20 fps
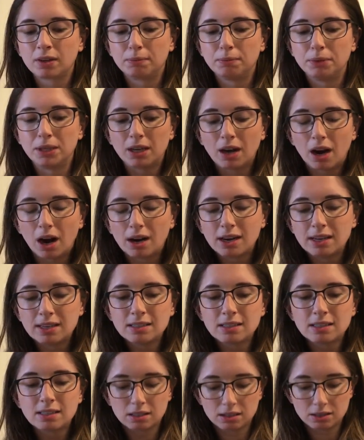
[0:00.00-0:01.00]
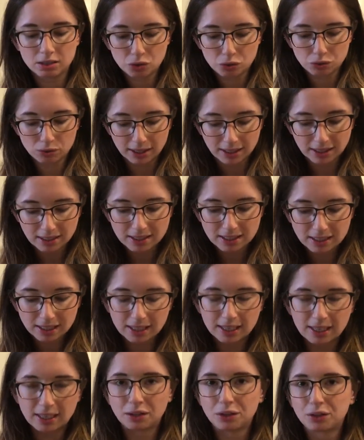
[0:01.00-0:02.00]
because
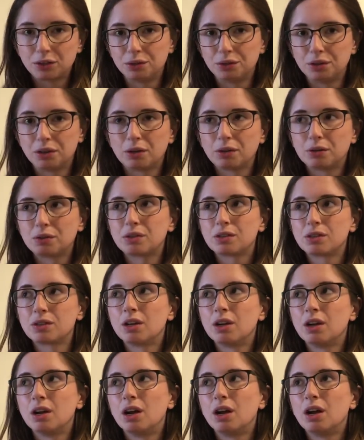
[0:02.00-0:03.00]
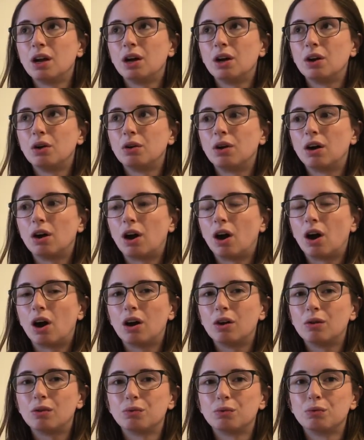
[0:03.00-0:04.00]
Transit and Kudos
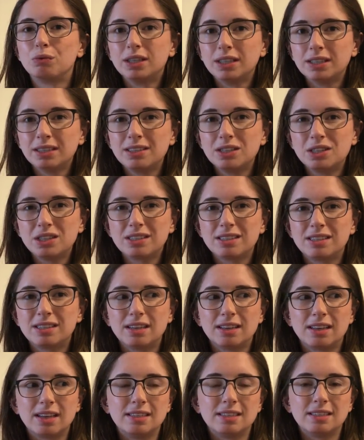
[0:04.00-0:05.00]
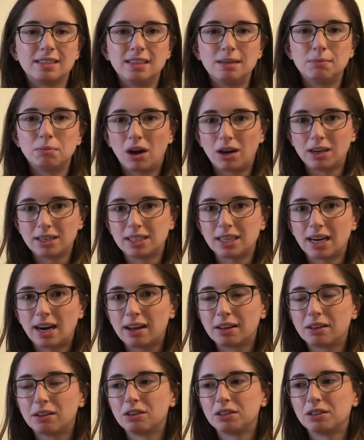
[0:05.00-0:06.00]
really just, they seem
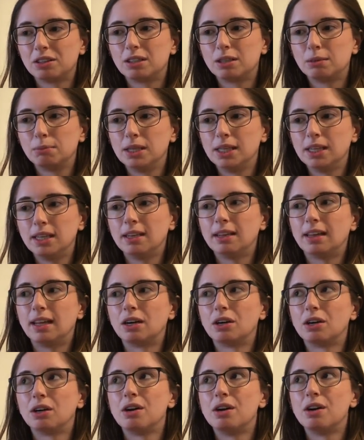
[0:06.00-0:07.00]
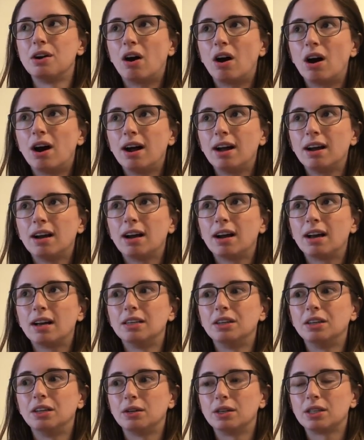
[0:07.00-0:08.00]
untethered to me. They're not,
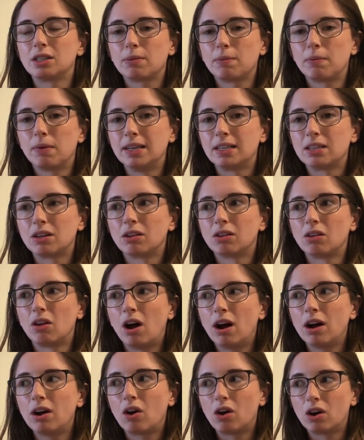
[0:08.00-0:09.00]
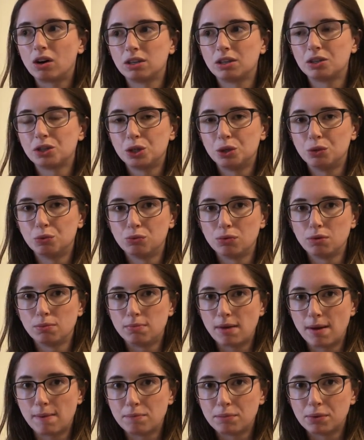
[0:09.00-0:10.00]
you know, it's a lot harder to
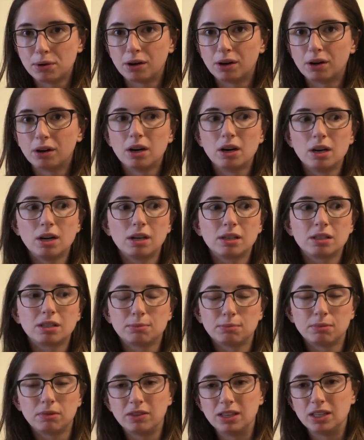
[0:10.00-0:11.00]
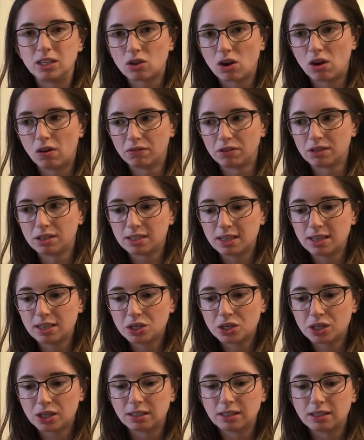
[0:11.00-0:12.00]
remember some of these
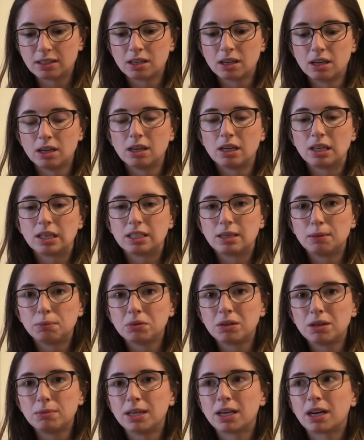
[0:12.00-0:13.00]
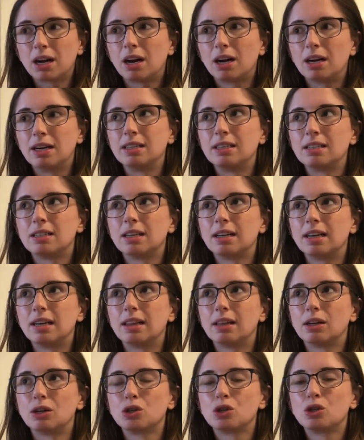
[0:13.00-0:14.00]
conversations, simply because they're